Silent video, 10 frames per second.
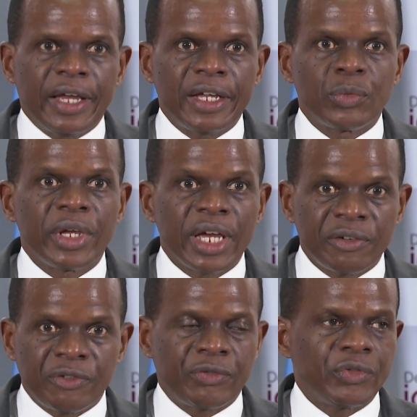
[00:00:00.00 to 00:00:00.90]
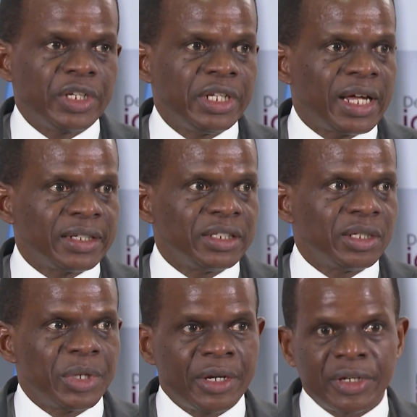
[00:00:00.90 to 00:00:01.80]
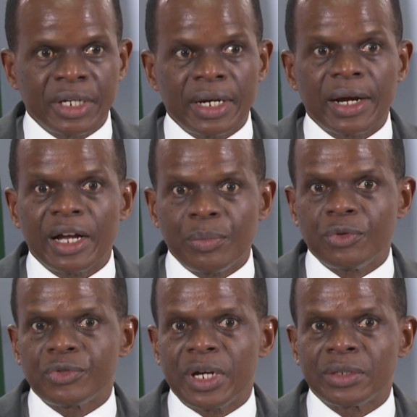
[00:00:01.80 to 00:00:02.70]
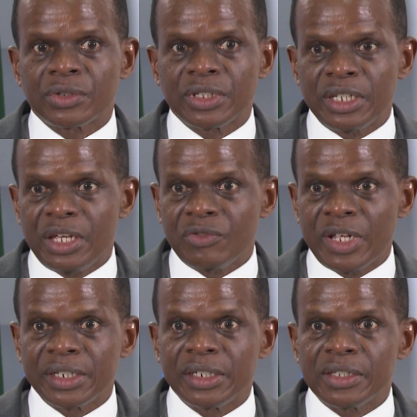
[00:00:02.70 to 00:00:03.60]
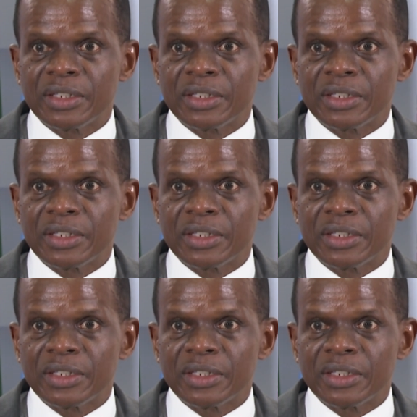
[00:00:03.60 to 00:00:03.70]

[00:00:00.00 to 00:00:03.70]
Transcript: And we have, in Latin America, a couple of countries that have done this